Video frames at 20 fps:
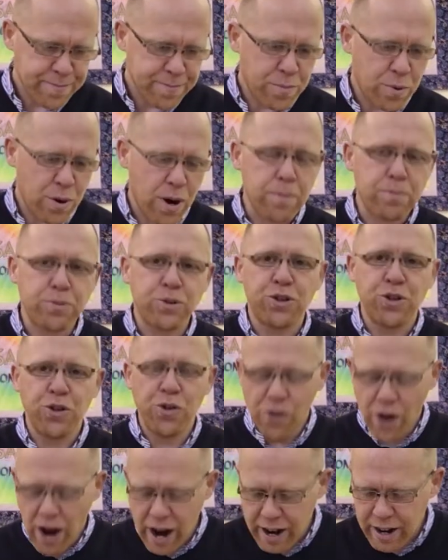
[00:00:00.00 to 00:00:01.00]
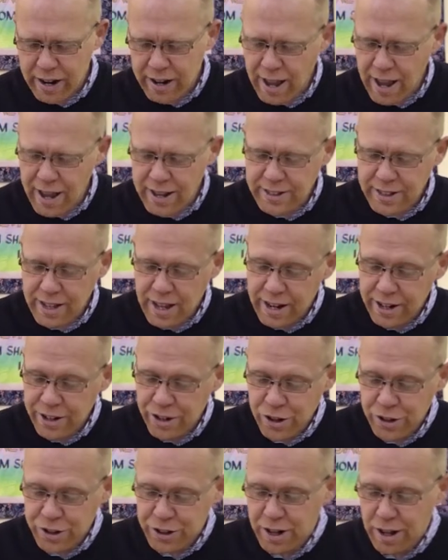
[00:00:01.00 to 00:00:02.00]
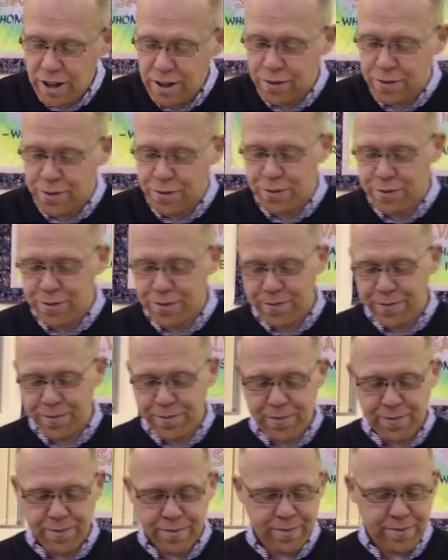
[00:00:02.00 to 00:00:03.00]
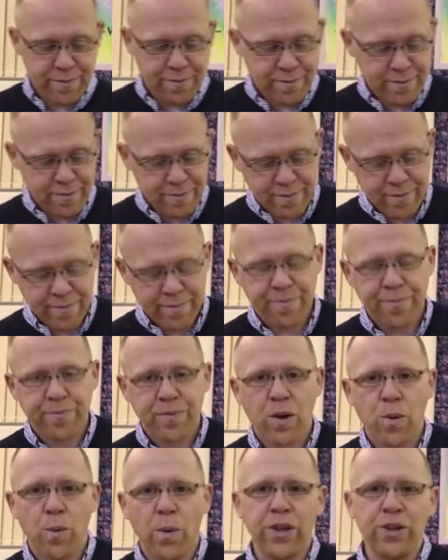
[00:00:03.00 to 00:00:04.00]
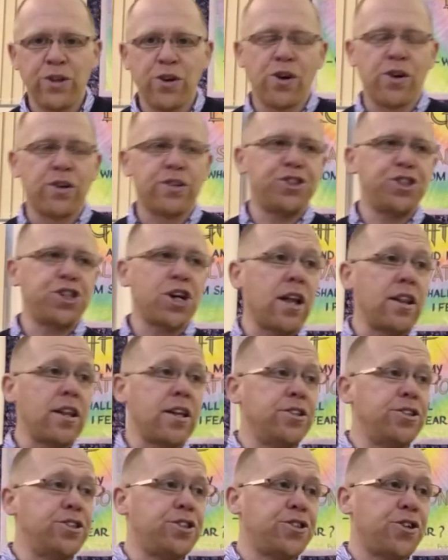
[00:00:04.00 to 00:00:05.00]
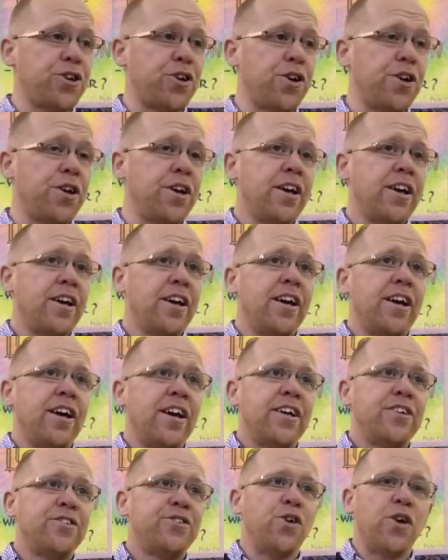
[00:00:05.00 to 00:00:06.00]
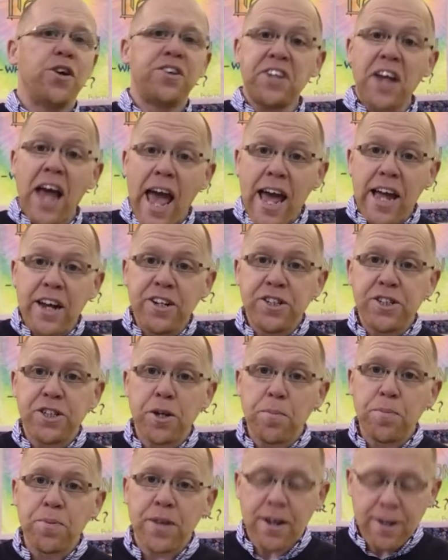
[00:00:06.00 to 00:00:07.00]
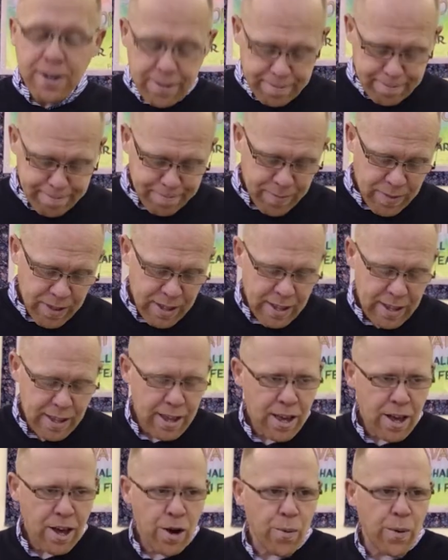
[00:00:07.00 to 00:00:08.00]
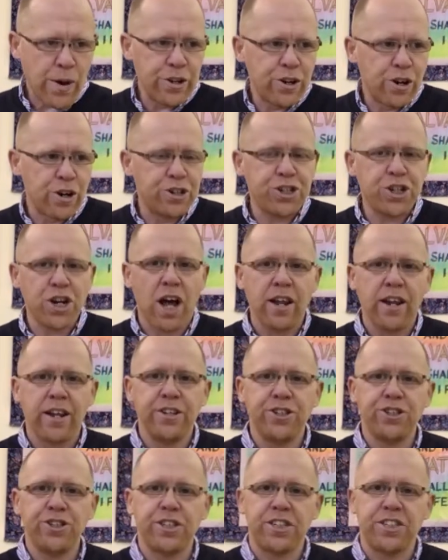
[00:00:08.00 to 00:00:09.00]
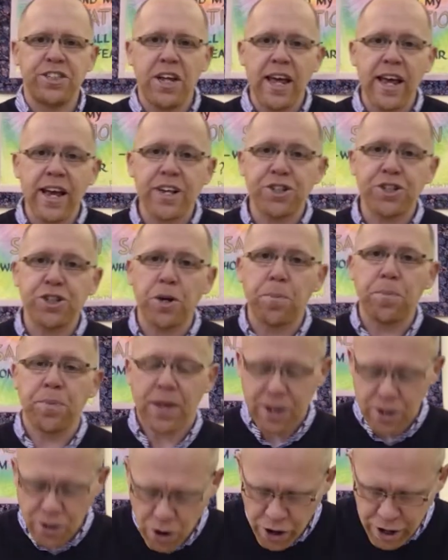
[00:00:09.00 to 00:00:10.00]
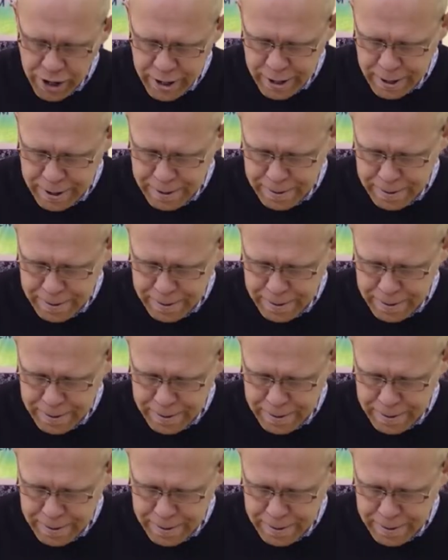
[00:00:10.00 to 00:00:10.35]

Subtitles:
Perhaps you recognize that in yourself. When you're challenged to attend something, when you're challenged to take something on,